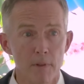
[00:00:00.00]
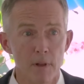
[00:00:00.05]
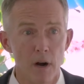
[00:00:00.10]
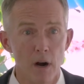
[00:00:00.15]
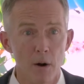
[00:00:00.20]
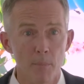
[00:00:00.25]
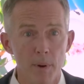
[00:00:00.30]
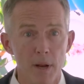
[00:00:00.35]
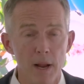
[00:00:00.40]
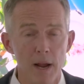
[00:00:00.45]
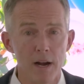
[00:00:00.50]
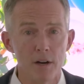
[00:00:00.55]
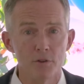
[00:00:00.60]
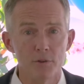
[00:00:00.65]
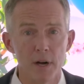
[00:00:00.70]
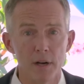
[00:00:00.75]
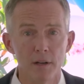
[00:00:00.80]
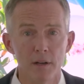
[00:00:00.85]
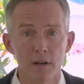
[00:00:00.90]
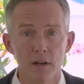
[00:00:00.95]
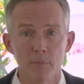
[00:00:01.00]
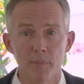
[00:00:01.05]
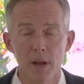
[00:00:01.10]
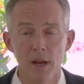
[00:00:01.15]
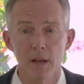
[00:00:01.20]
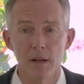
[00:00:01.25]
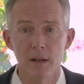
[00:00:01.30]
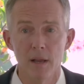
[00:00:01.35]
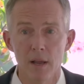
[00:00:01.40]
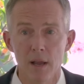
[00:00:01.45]
Army Contracting
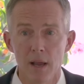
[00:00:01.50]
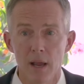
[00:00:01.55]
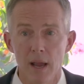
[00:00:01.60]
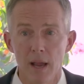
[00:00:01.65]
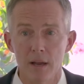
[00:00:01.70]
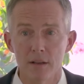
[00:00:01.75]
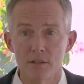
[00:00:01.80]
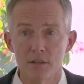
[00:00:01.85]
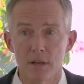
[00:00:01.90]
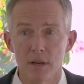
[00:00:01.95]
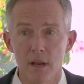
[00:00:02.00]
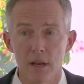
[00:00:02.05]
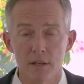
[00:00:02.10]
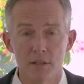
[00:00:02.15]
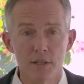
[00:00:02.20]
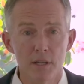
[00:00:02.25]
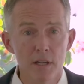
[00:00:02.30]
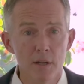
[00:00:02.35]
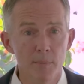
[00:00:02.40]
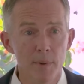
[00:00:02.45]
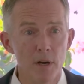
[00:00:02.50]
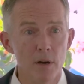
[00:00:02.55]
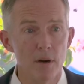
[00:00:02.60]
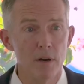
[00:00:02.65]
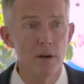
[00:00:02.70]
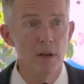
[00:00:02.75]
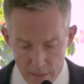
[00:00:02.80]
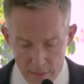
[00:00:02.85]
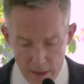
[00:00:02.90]
Command has a team here.